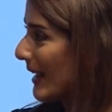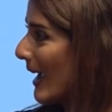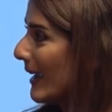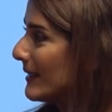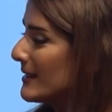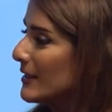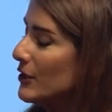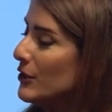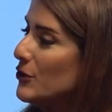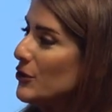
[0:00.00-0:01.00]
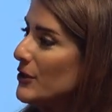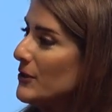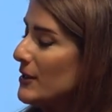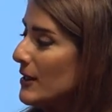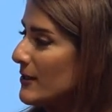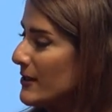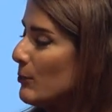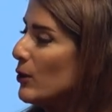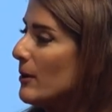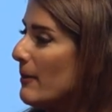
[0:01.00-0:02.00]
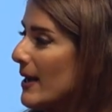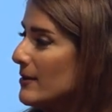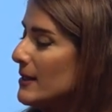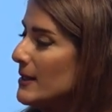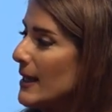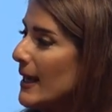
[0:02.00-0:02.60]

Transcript: And could you tell us more about it